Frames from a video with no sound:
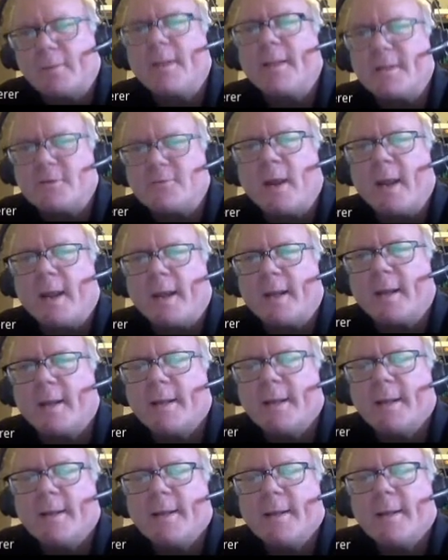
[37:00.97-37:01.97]
really draining.
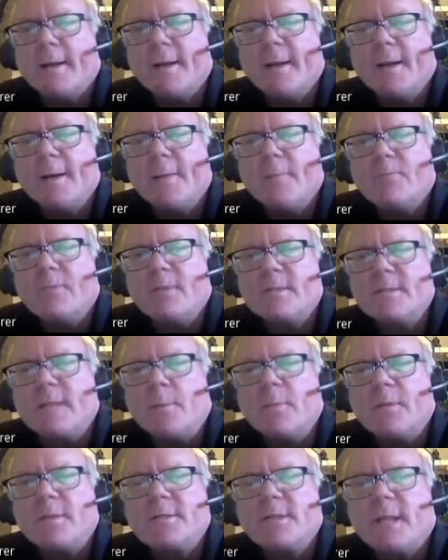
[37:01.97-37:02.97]
The
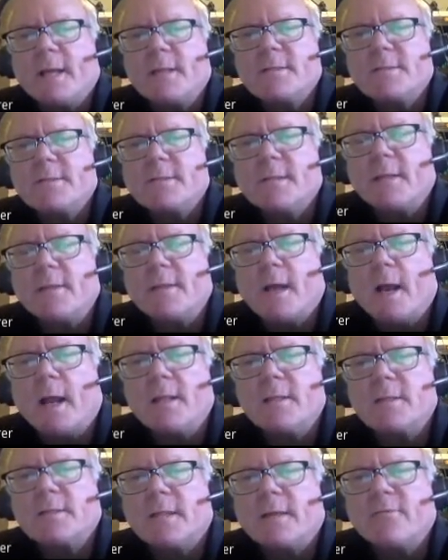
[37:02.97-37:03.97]
same with chess at the
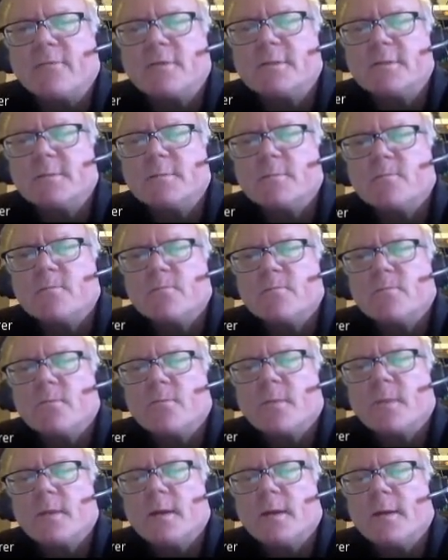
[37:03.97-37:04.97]
highest levels.
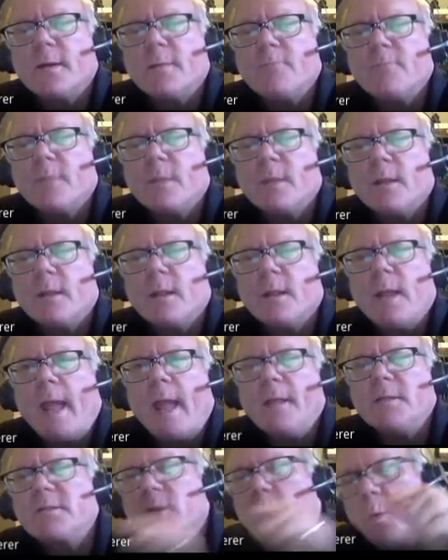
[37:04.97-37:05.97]

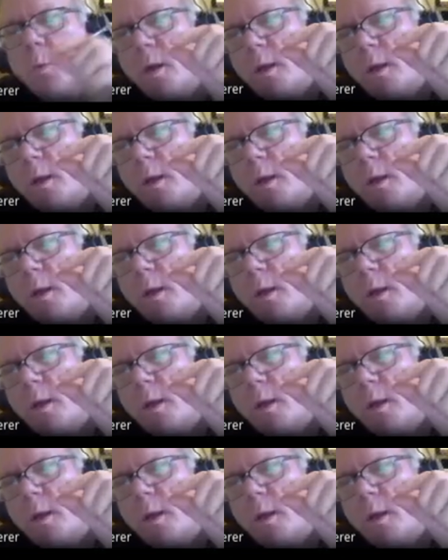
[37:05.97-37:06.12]
And so